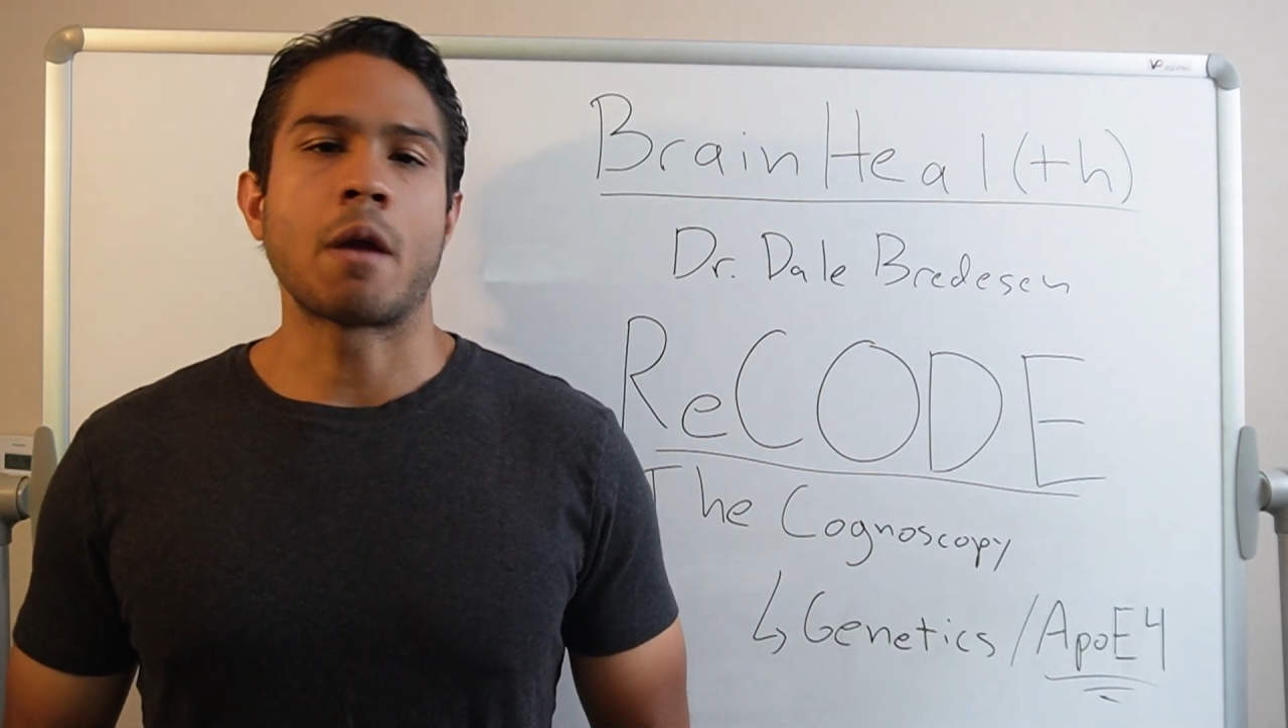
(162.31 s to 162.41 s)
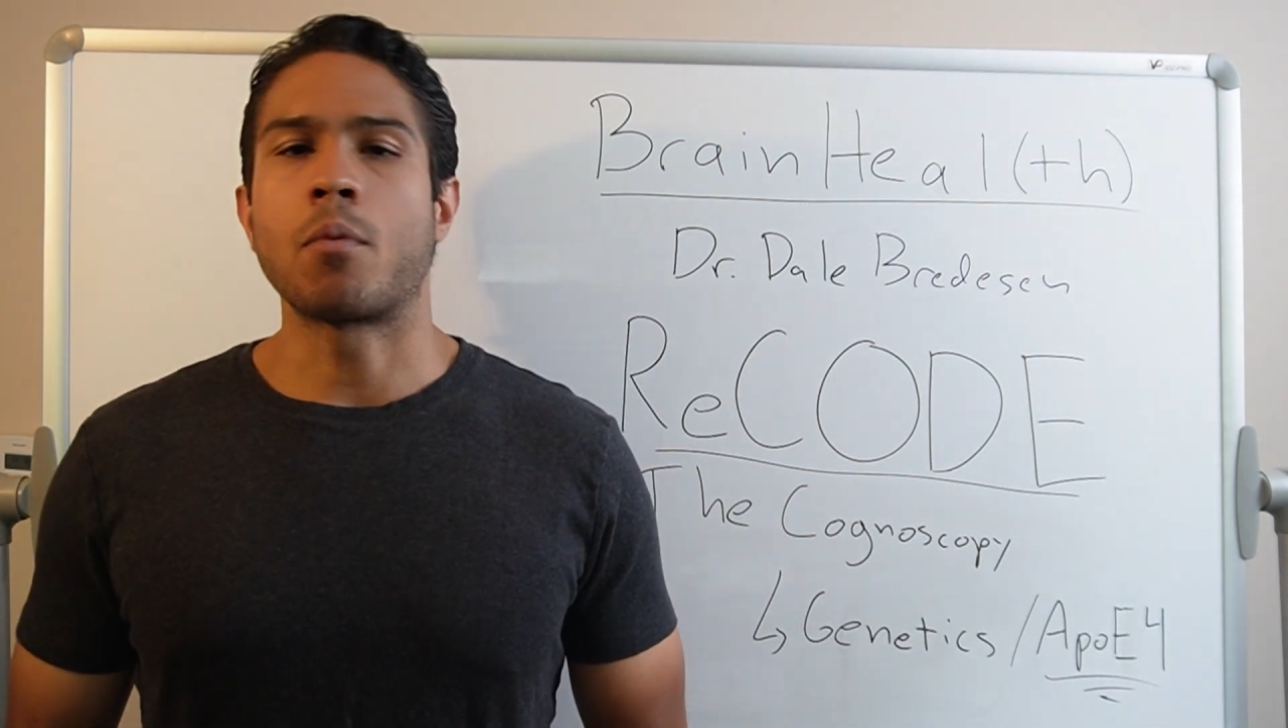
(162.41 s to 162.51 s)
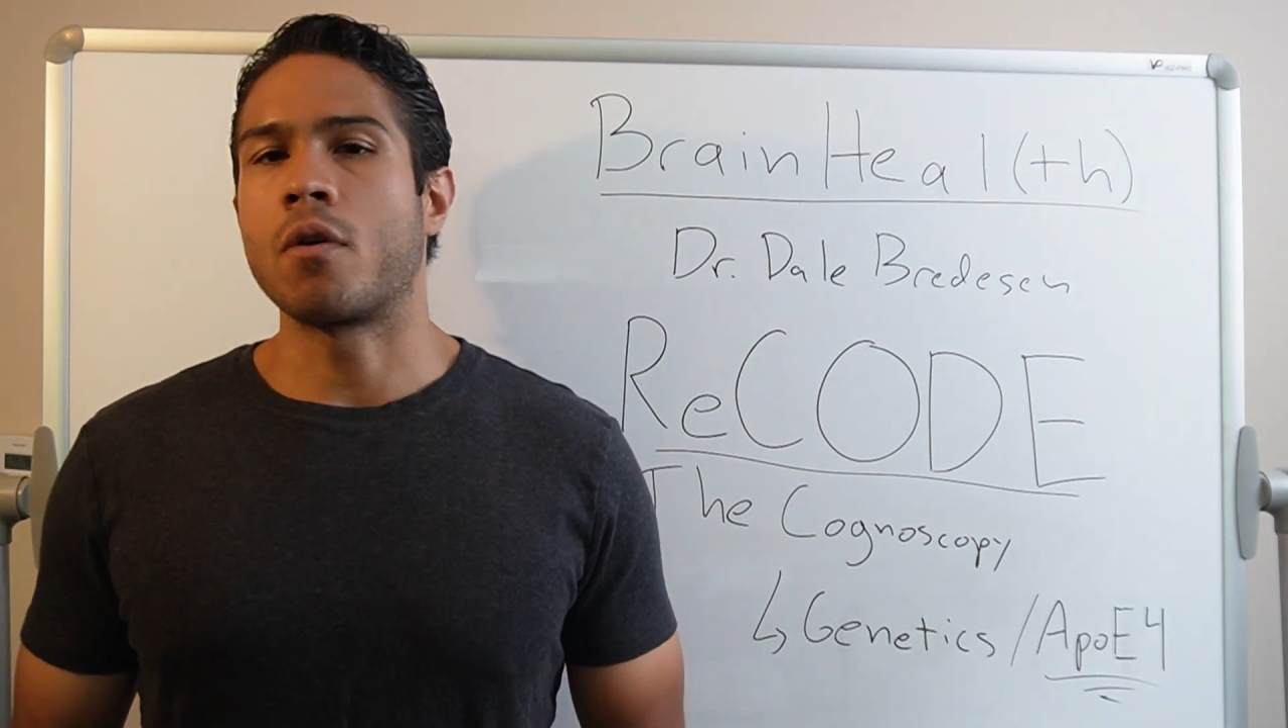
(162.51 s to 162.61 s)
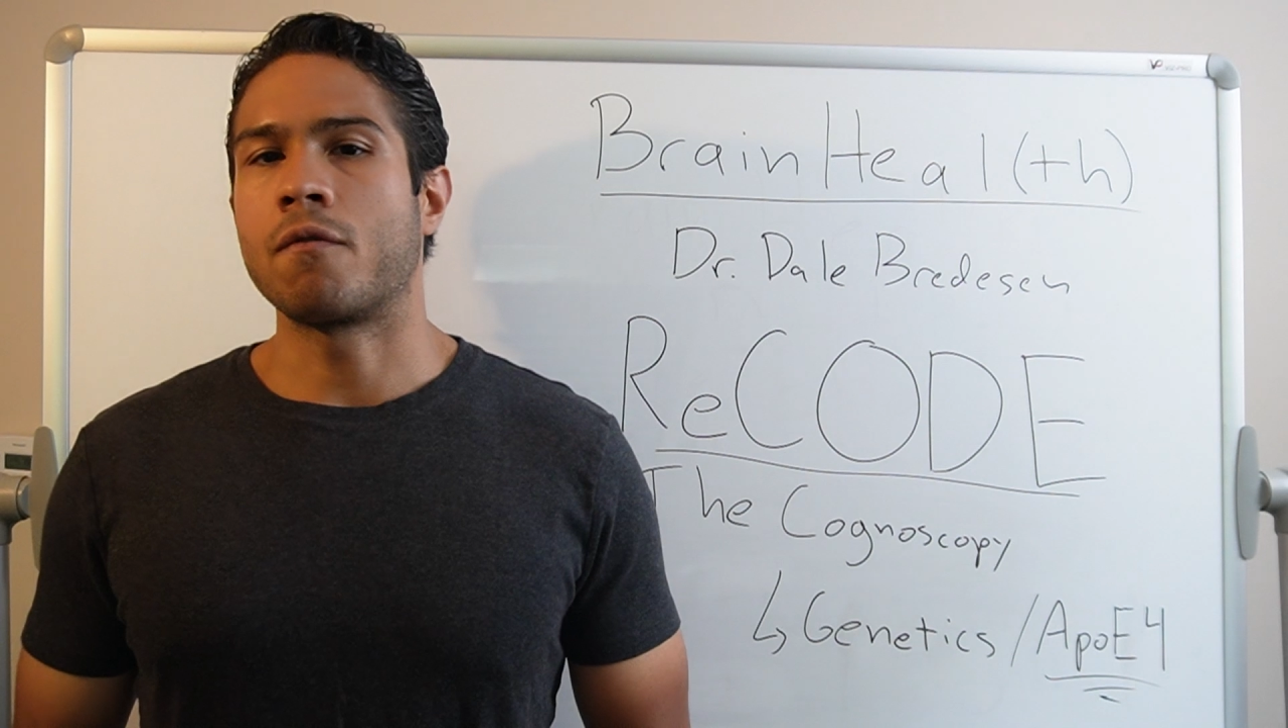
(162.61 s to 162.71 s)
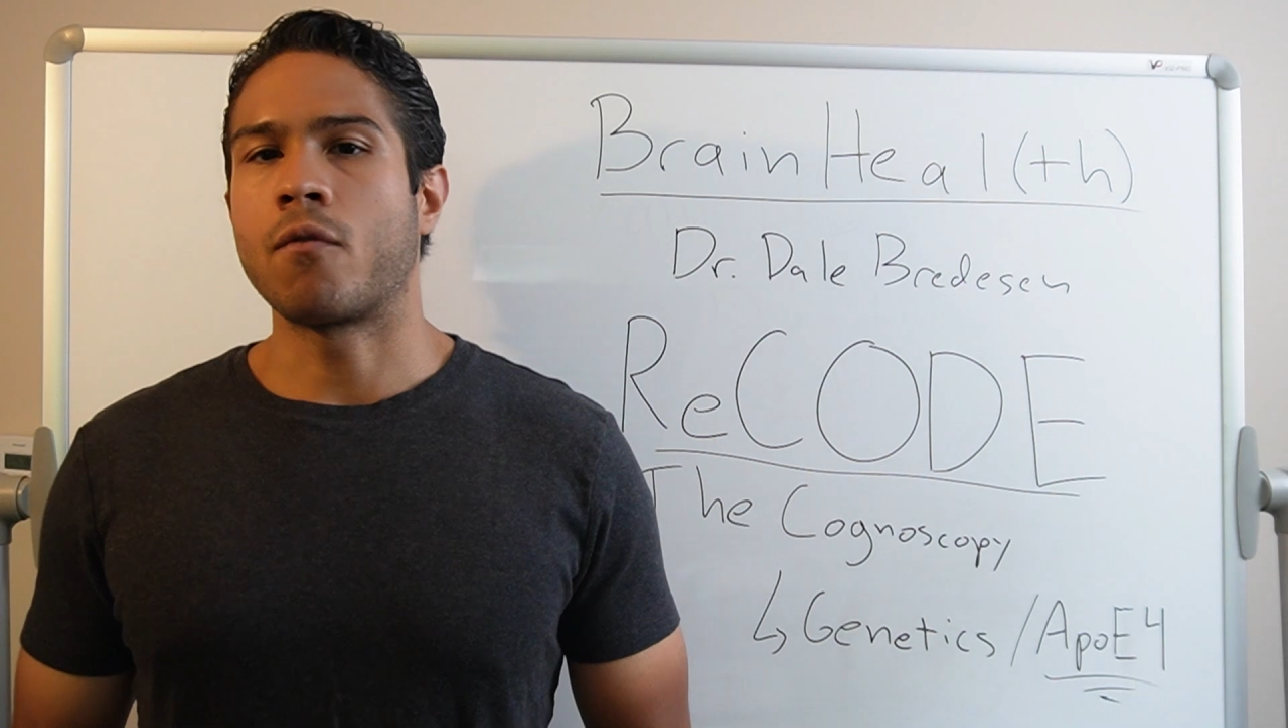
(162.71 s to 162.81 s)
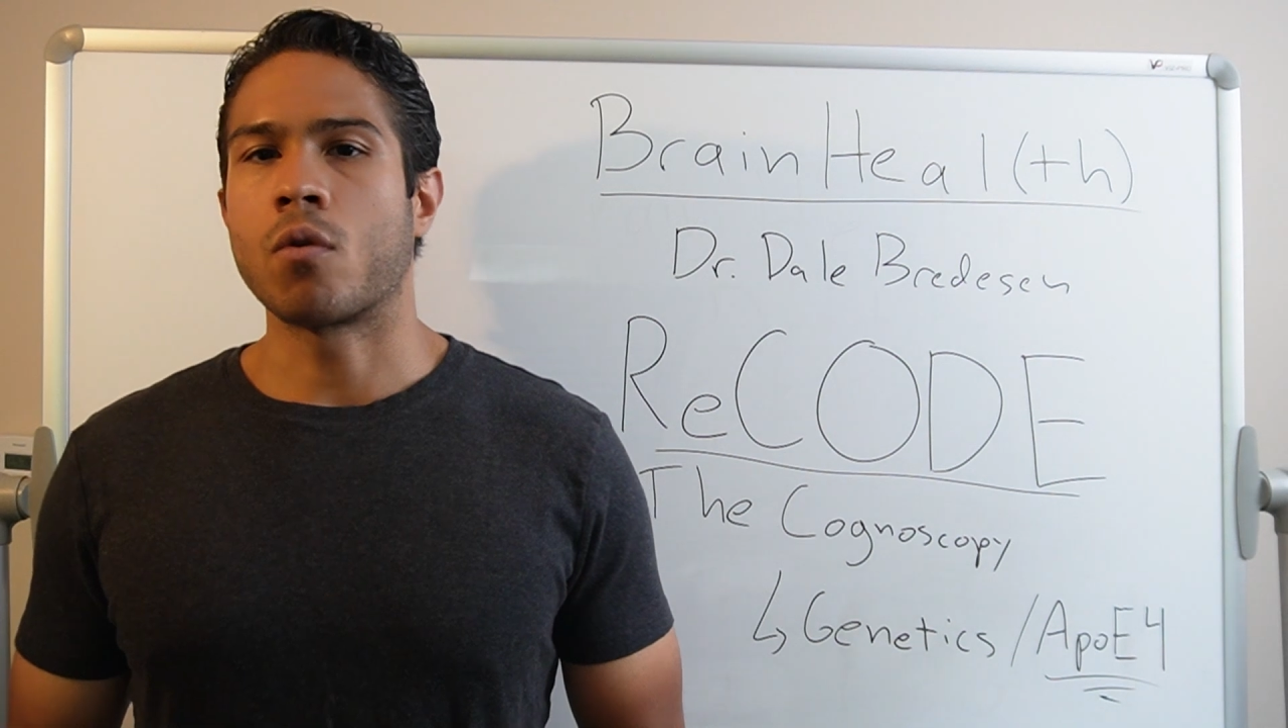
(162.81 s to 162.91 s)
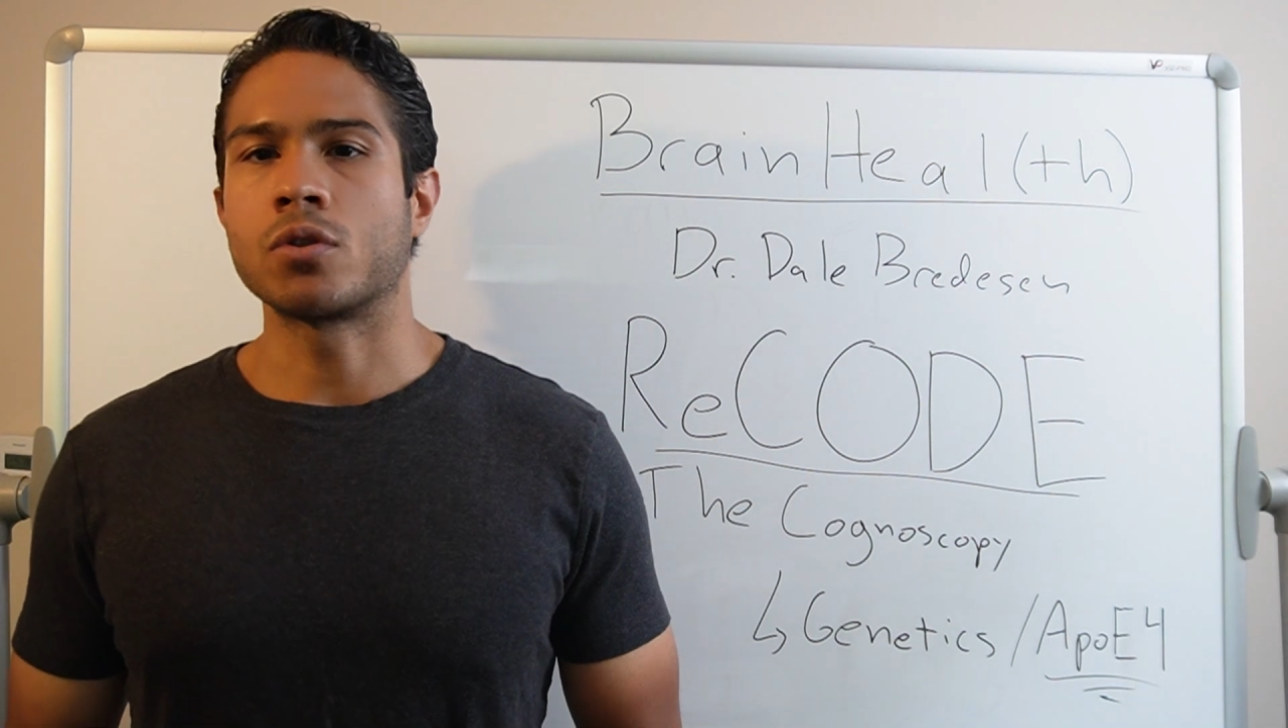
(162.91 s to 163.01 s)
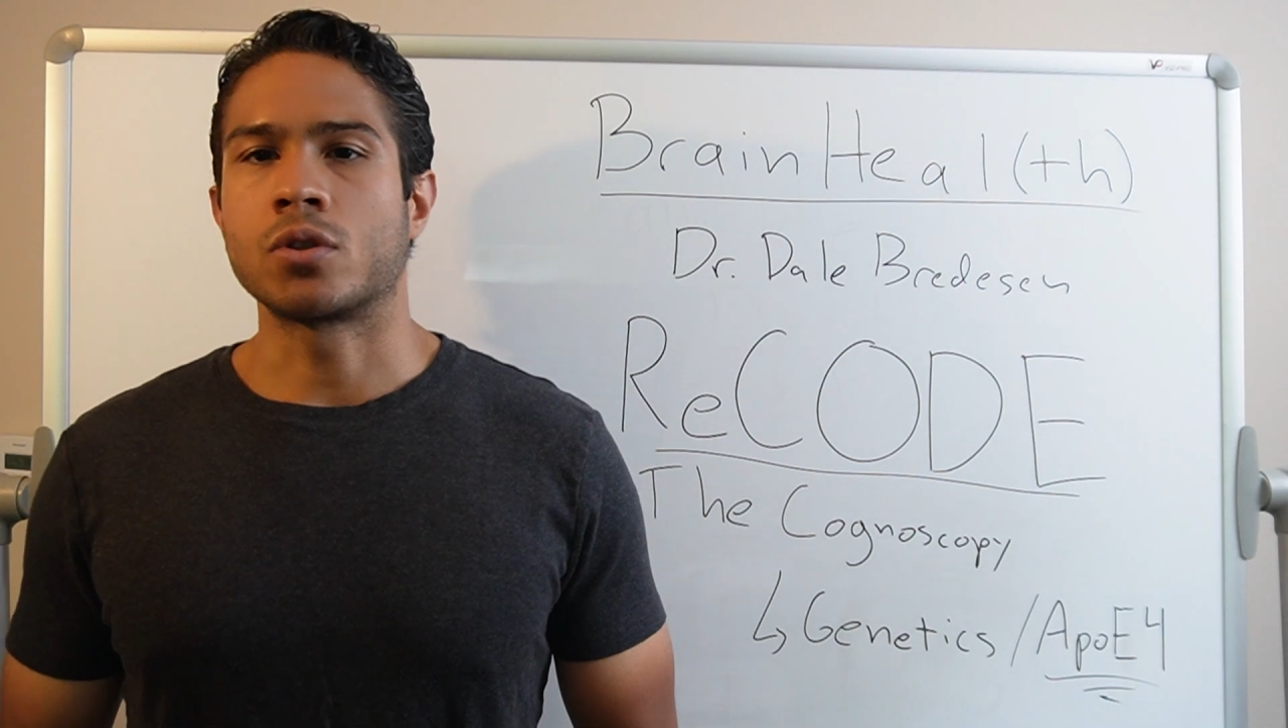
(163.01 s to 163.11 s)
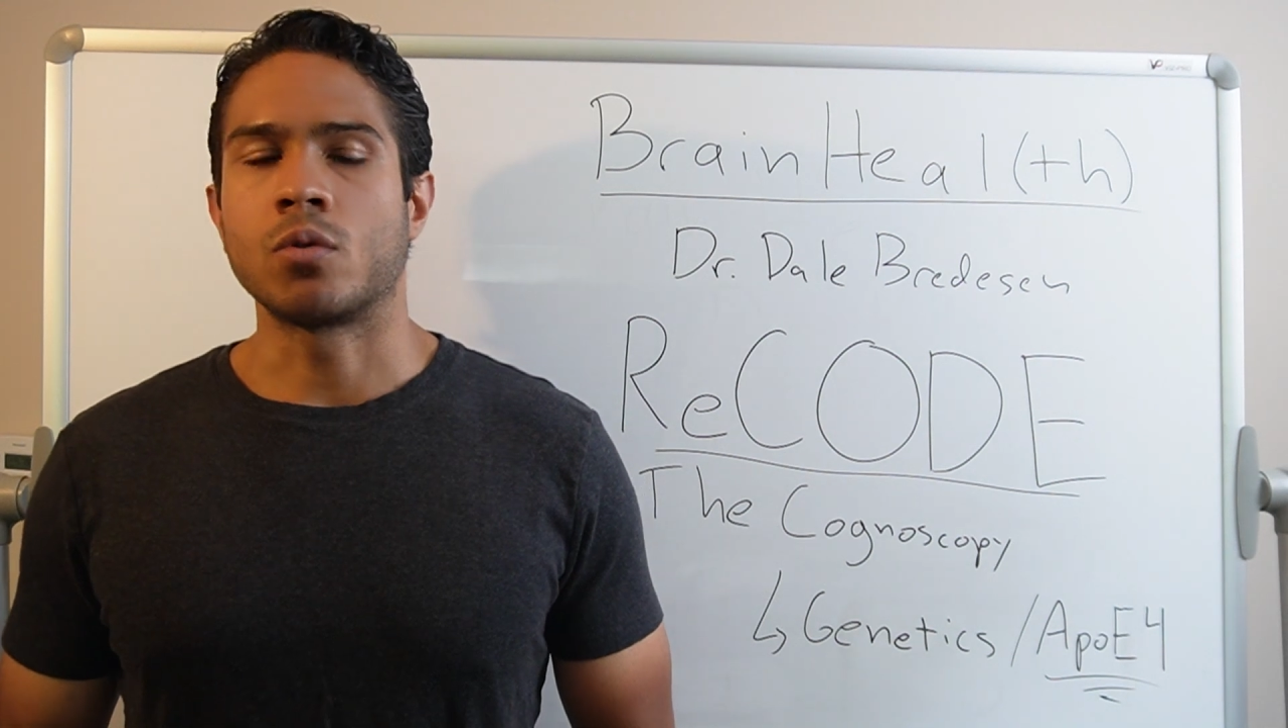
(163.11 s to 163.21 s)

APOE4s